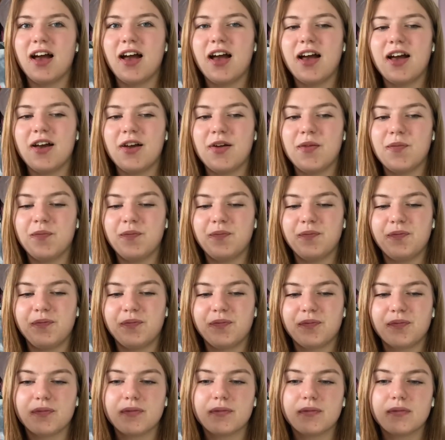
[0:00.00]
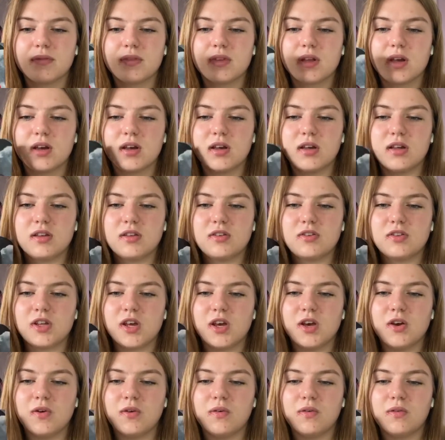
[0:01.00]
Um,
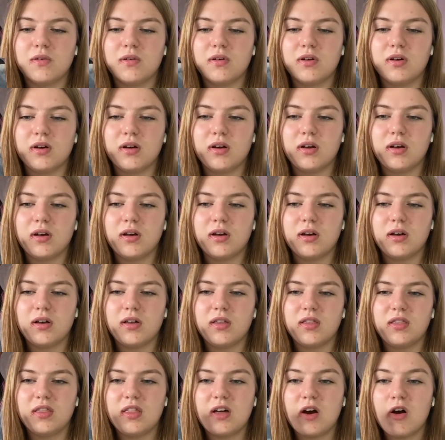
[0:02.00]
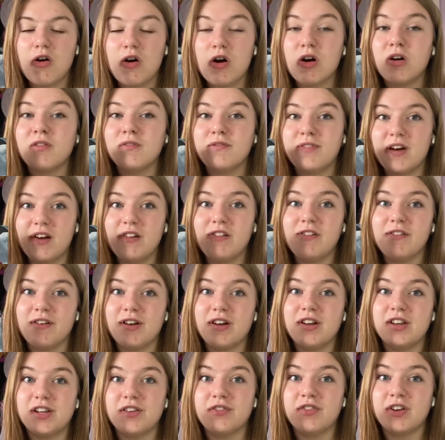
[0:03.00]
so they're all very,
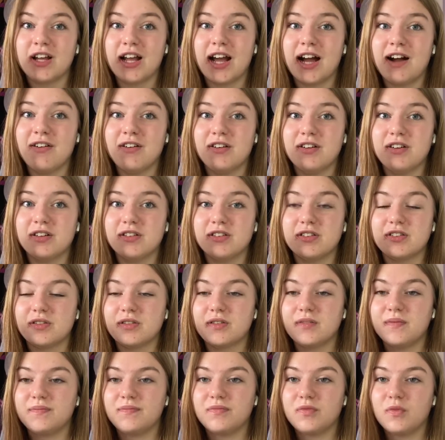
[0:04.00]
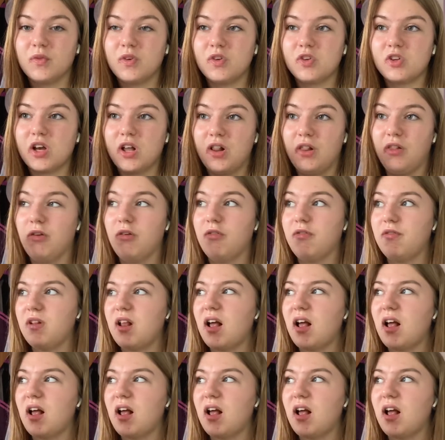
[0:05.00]
very different characters, which I love.